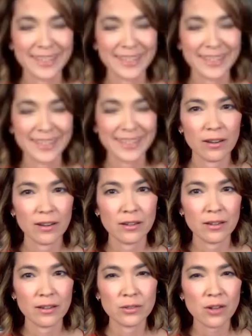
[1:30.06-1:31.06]
You know, talk
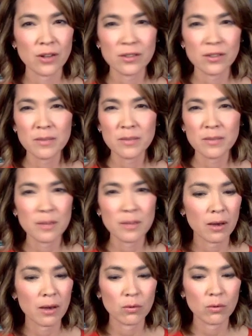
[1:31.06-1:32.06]
to me about
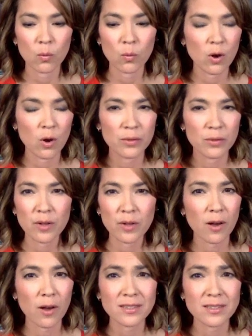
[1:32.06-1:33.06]
going through that
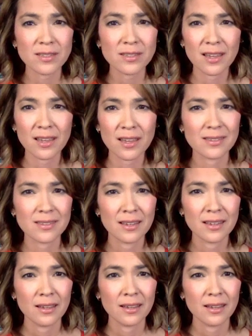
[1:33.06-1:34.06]
process, cutting was,
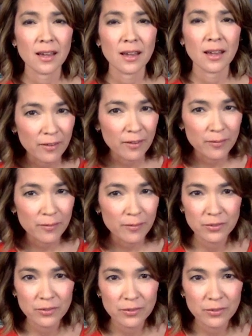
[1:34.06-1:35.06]
25% of your
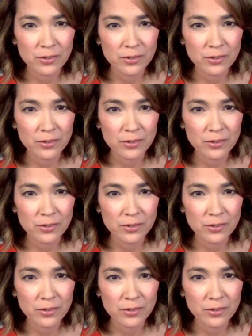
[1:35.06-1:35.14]
staff.